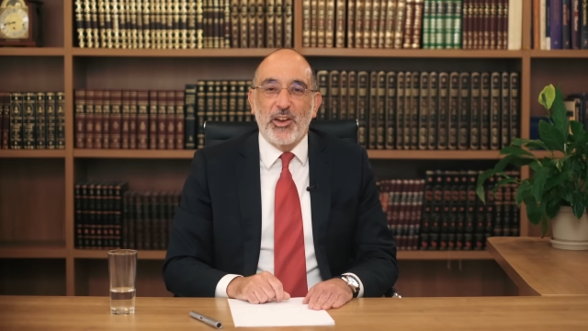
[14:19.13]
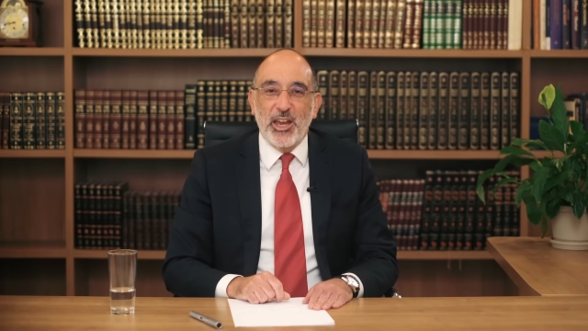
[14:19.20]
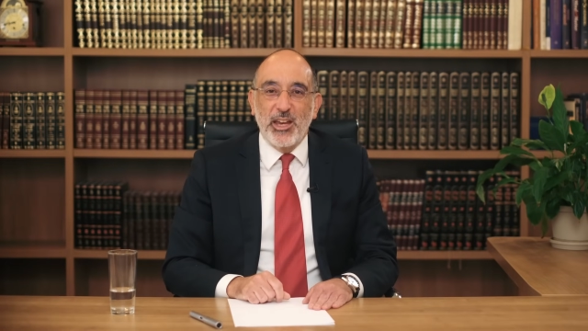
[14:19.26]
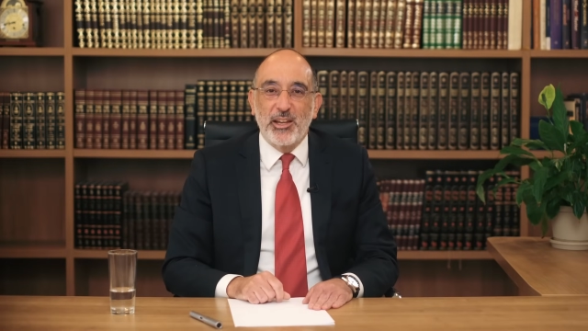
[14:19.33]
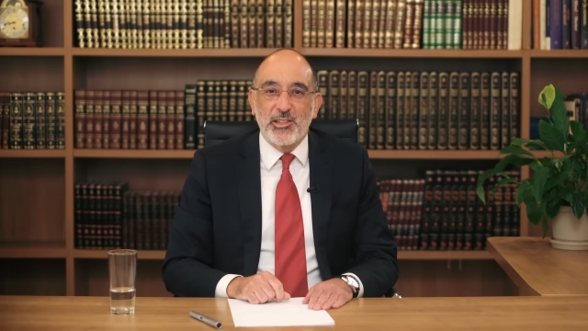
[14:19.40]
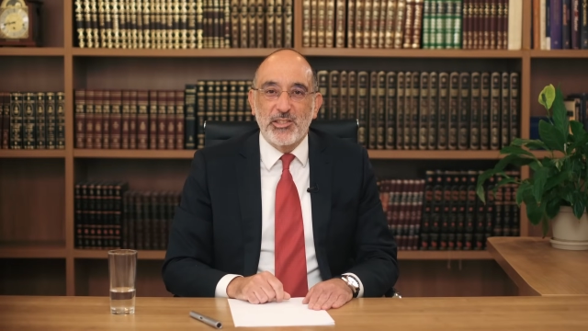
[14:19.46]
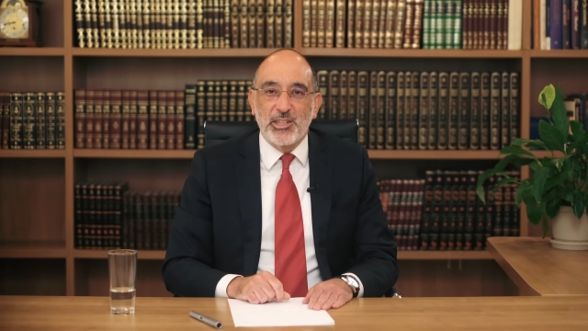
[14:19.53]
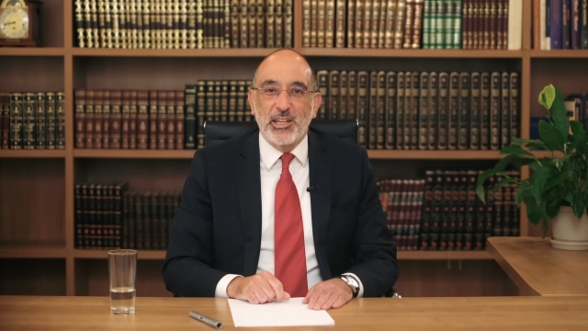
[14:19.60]

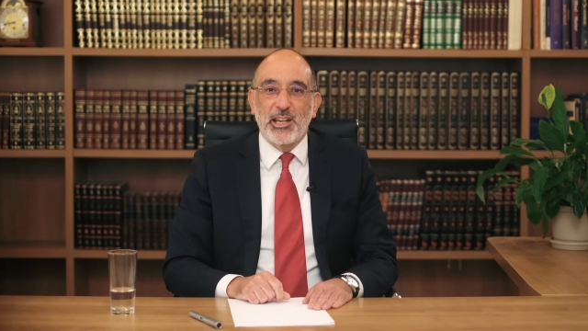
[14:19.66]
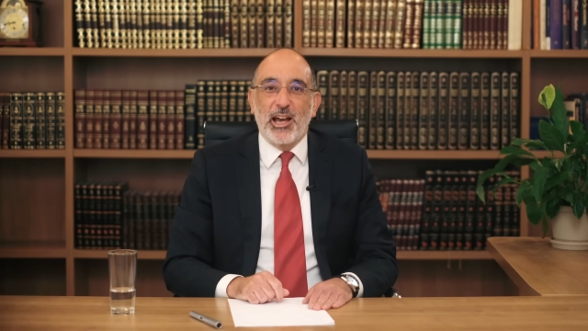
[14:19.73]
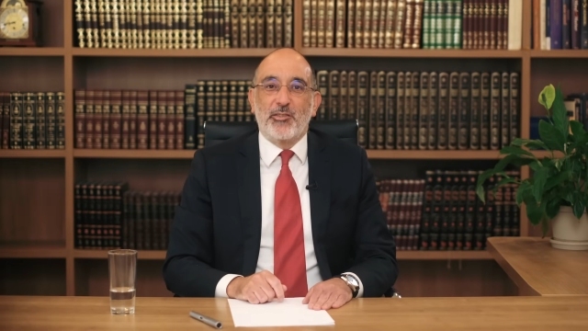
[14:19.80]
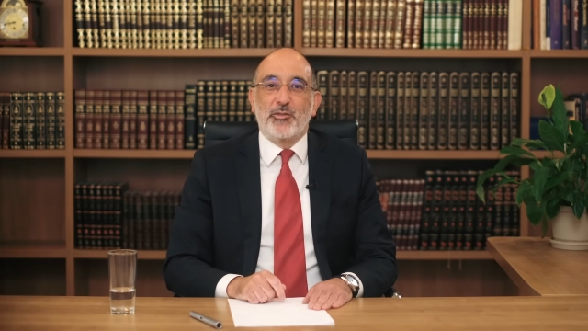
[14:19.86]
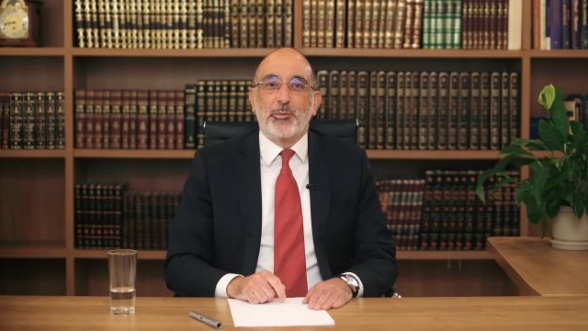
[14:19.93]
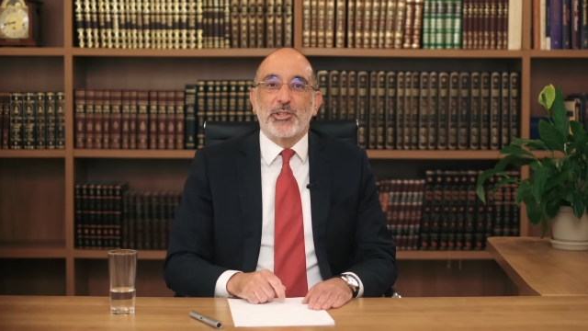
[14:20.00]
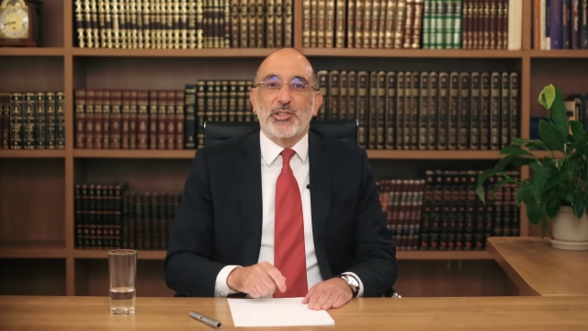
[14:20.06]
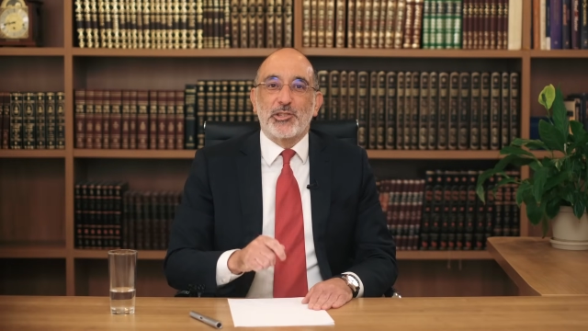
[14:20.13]
ANC
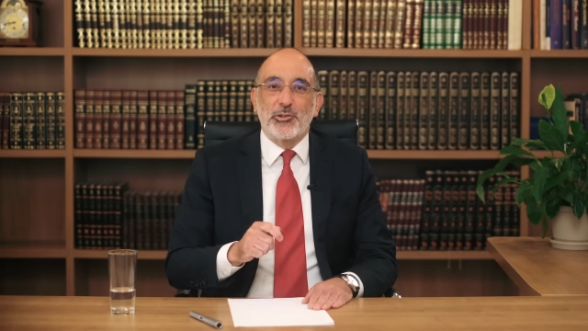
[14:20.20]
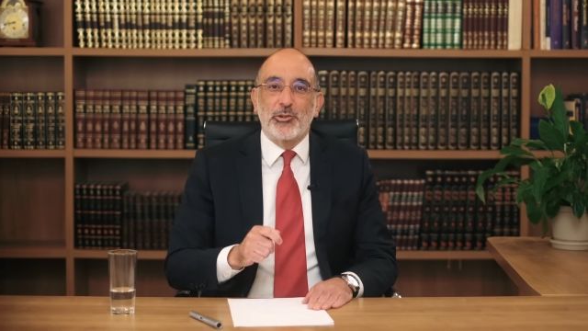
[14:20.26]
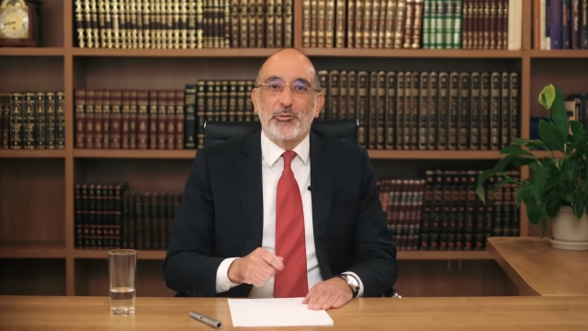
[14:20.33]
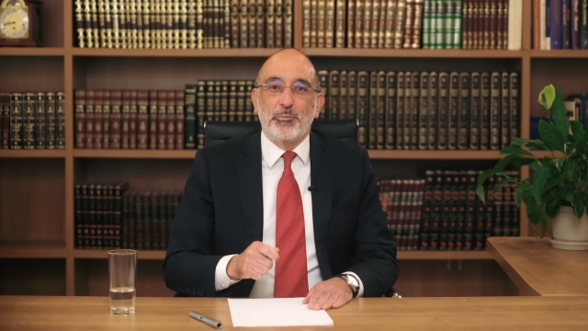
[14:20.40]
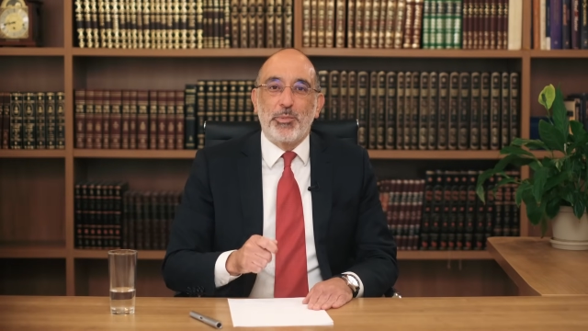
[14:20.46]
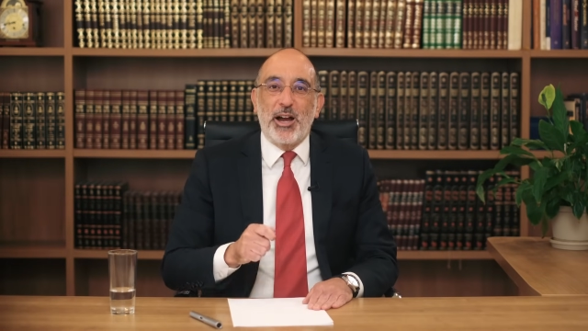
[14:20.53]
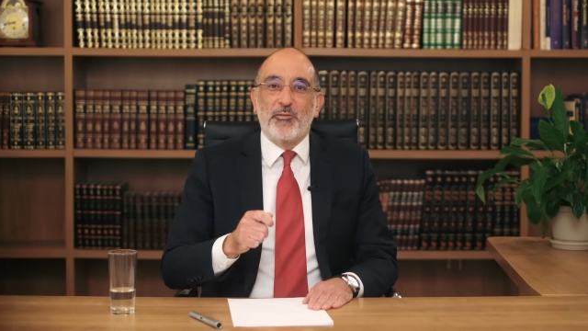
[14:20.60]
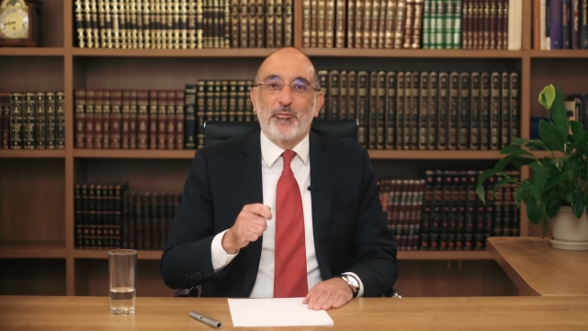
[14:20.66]
governments stood
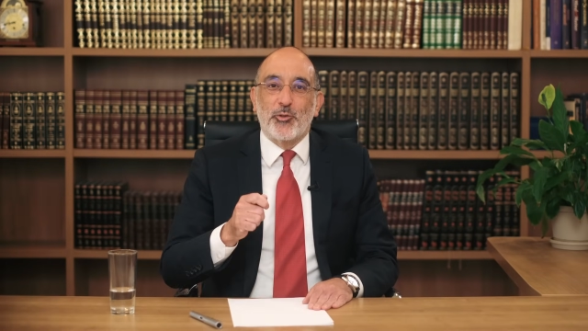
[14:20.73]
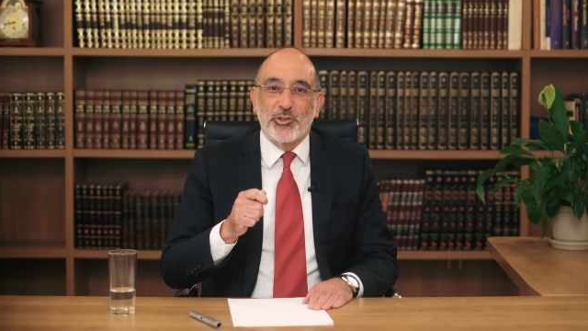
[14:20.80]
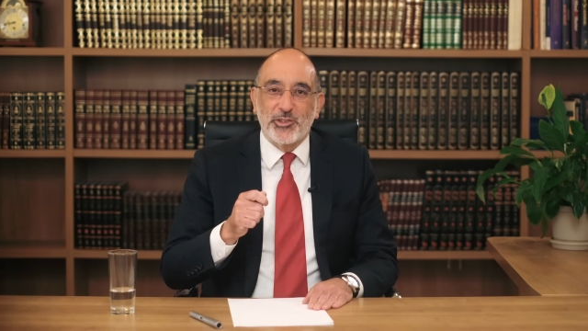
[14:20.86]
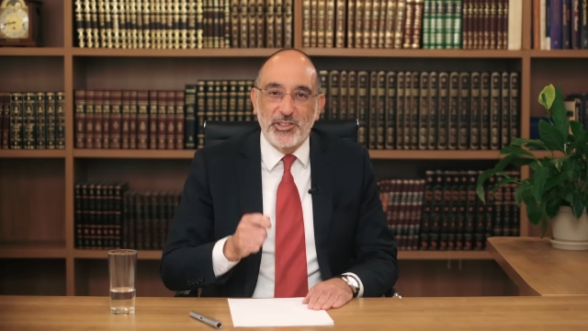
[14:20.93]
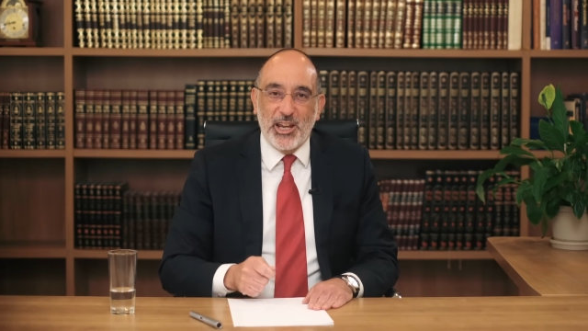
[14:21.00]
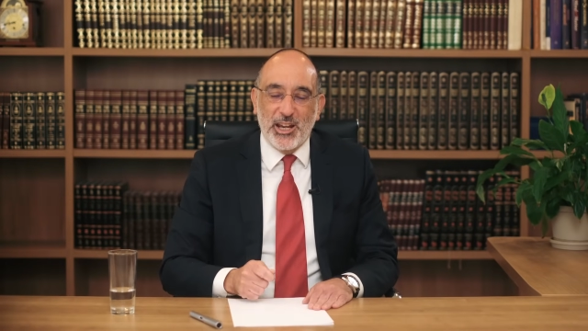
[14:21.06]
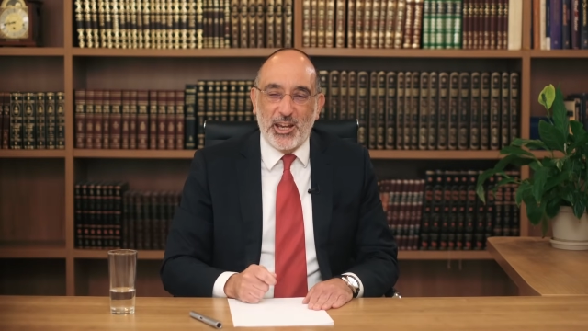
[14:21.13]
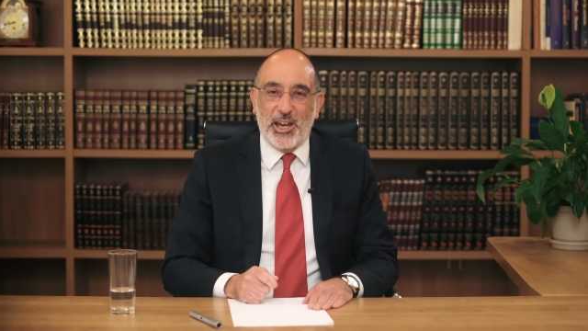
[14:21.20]
by for
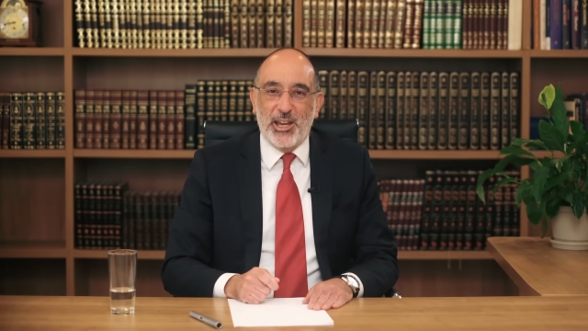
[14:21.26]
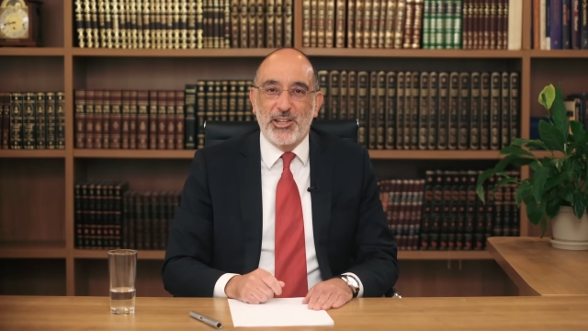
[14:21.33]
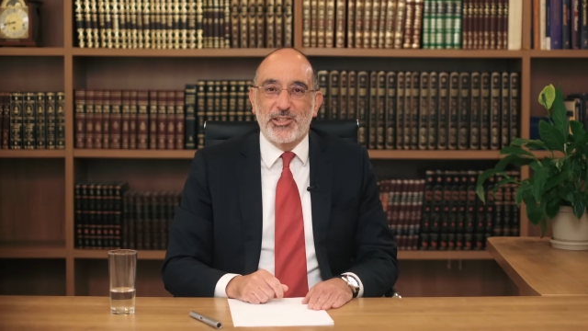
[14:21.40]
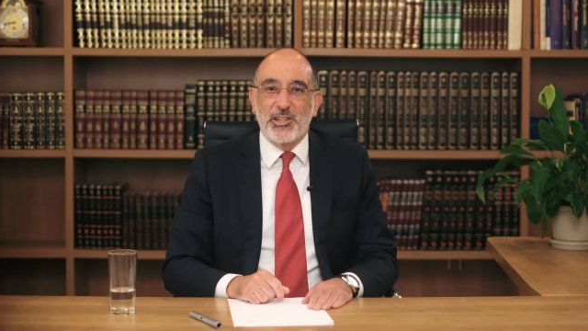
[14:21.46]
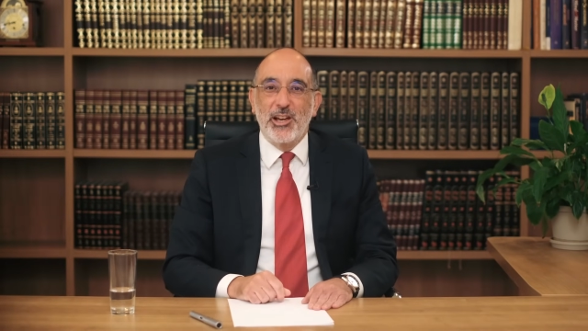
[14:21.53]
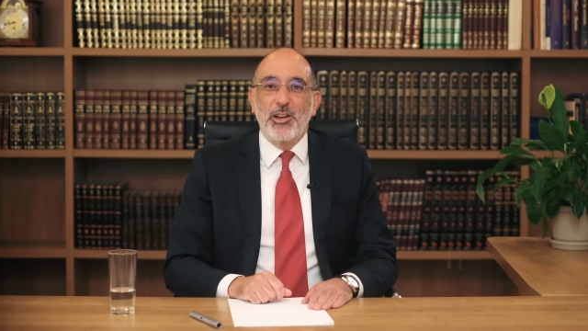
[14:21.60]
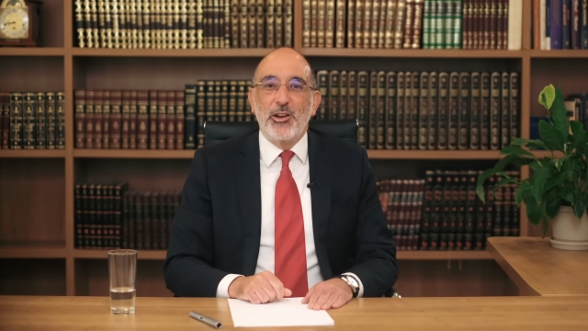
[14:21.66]
decades